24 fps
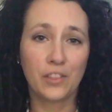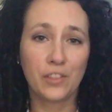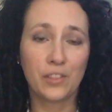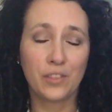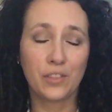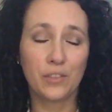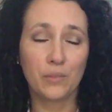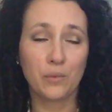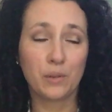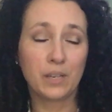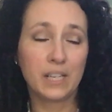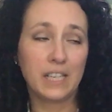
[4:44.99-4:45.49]

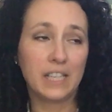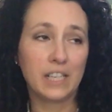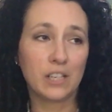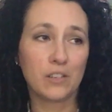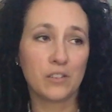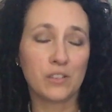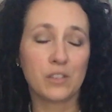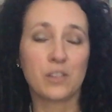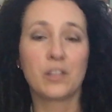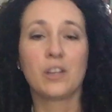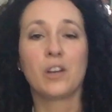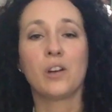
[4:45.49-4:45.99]
3
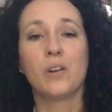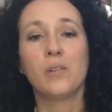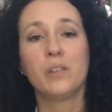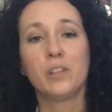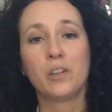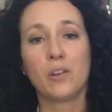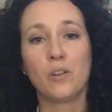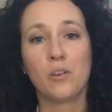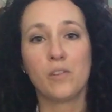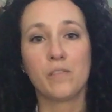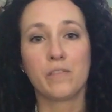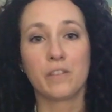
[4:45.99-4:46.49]
years ago, a
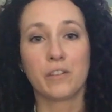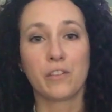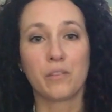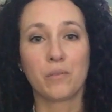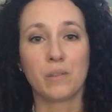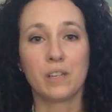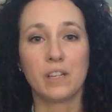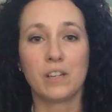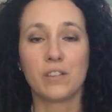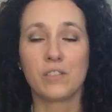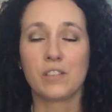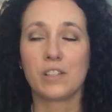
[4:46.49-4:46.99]
little over
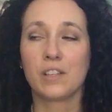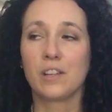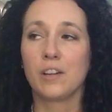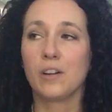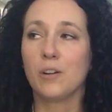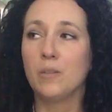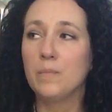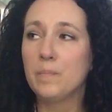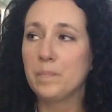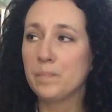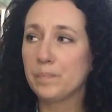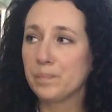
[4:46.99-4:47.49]
3 years
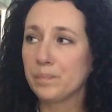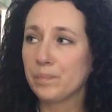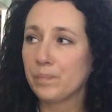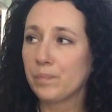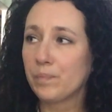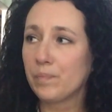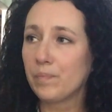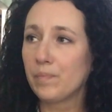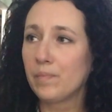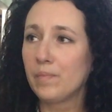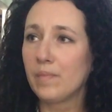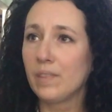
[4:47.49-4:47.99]
ago.
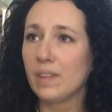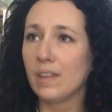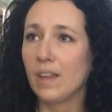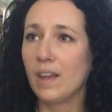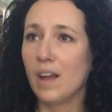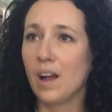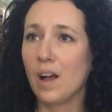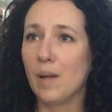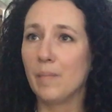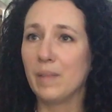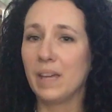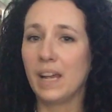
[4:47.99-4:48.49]

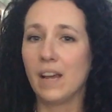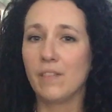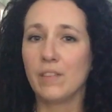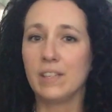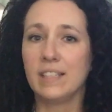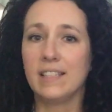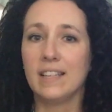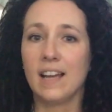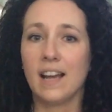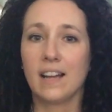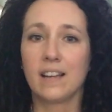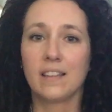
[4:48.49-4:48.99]
They have a
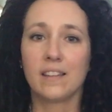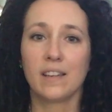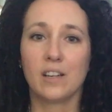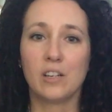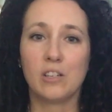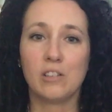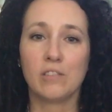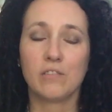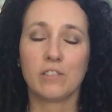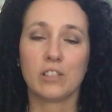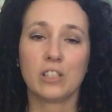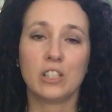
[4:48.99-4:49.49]
deck that
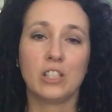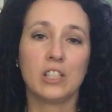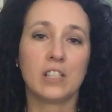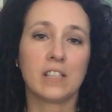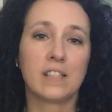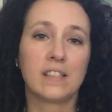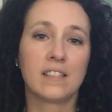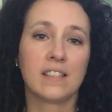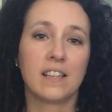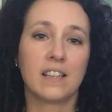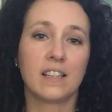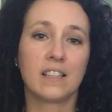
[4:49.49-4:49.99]

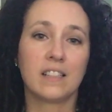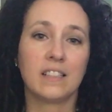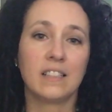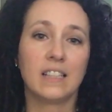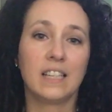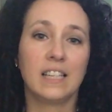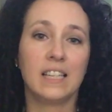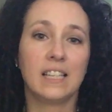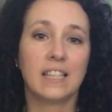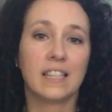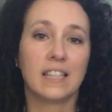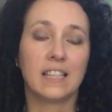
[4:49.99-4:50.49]
overlooks Seneca
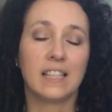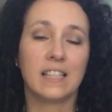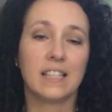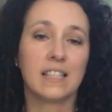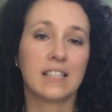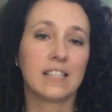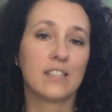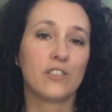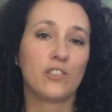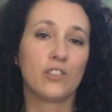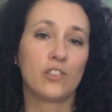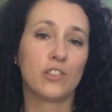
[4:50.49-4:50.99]
Lake that
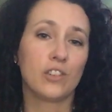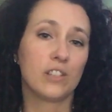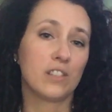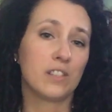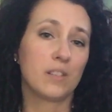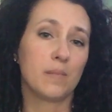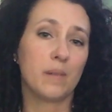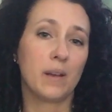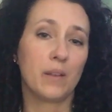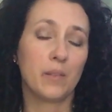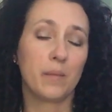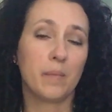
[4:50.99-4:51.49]
is just
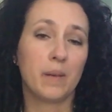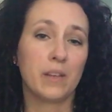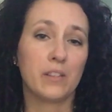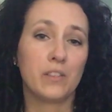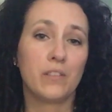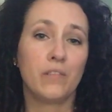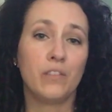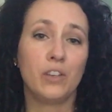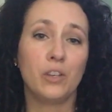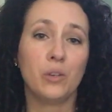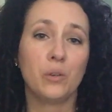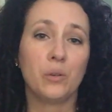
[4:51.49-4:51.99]
about the best
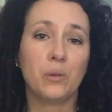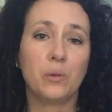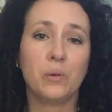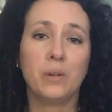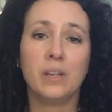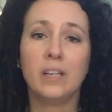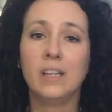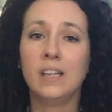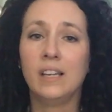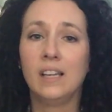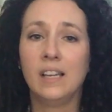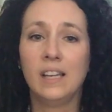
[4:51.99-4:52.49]

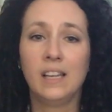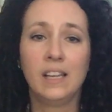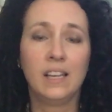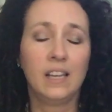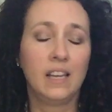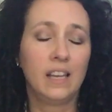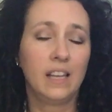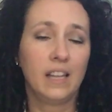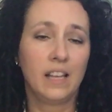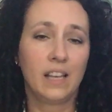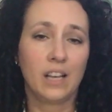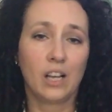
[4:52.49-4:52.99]
view
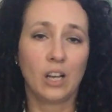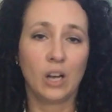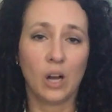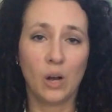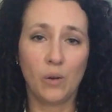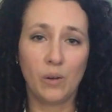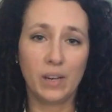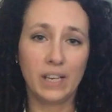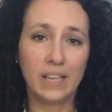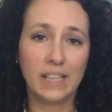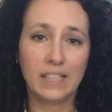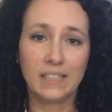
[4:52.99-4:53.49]

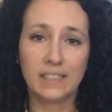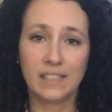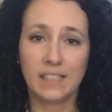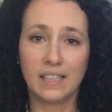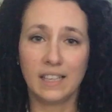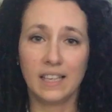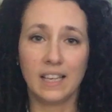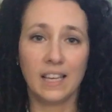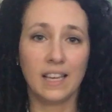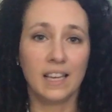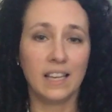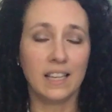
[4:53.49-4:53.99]
going,
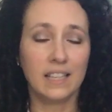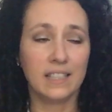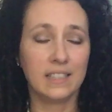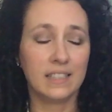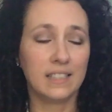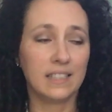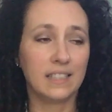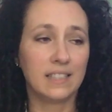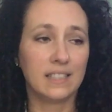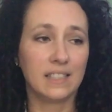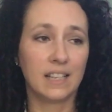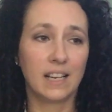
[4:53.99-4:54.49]

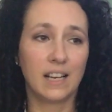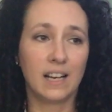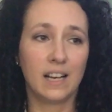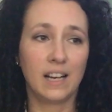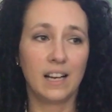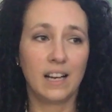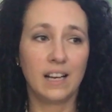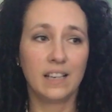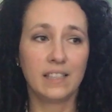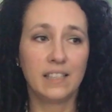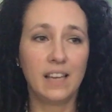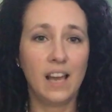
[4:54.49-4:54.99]
and
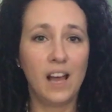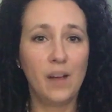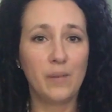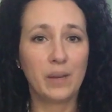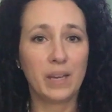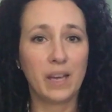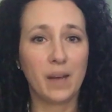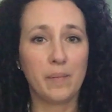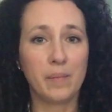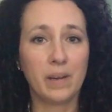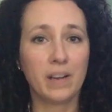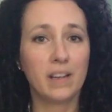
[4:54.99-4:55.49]
we
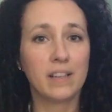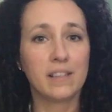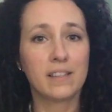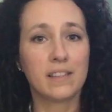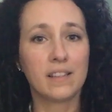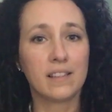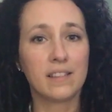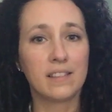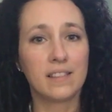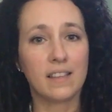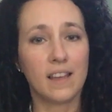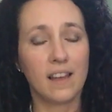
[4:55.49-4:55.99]
got married at
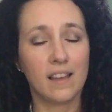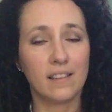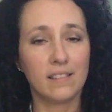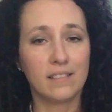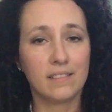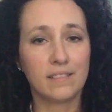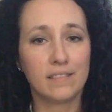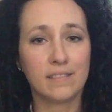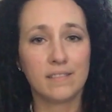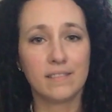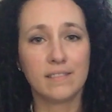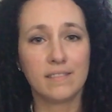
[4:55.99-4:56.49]

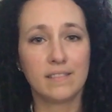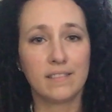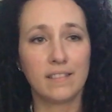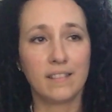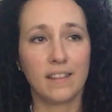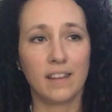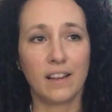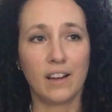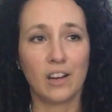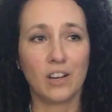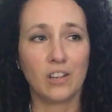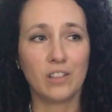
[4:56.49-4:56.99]
sunset
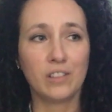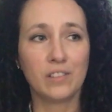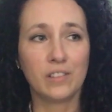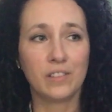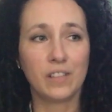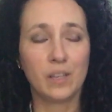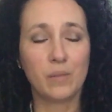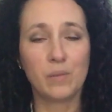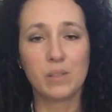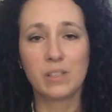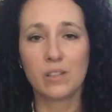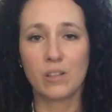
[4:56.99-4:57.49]
there.
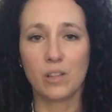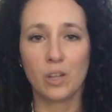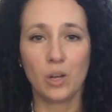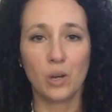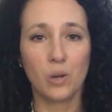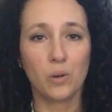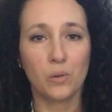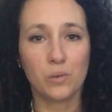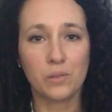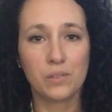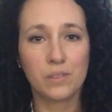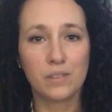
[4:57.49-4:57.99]
It was
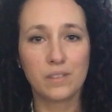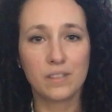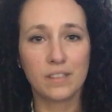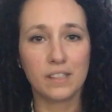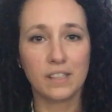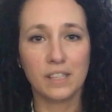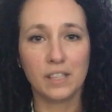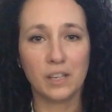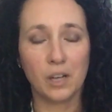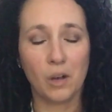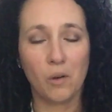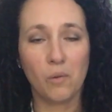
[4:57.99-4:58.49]
closed,
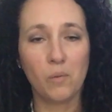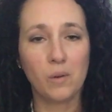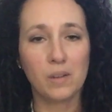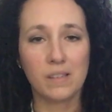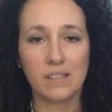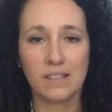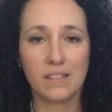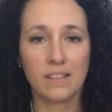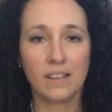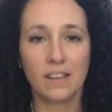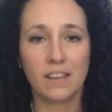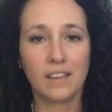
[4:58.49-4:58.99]
it
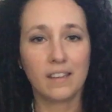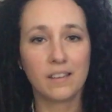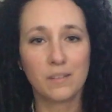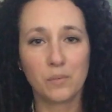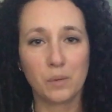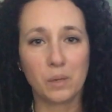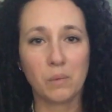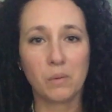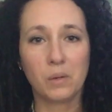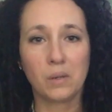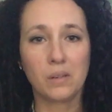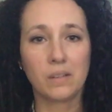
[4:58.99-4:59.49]
wasn't like
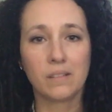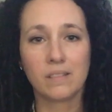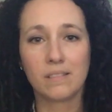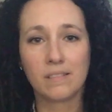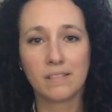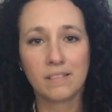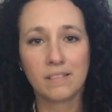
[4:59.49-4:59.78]
we were,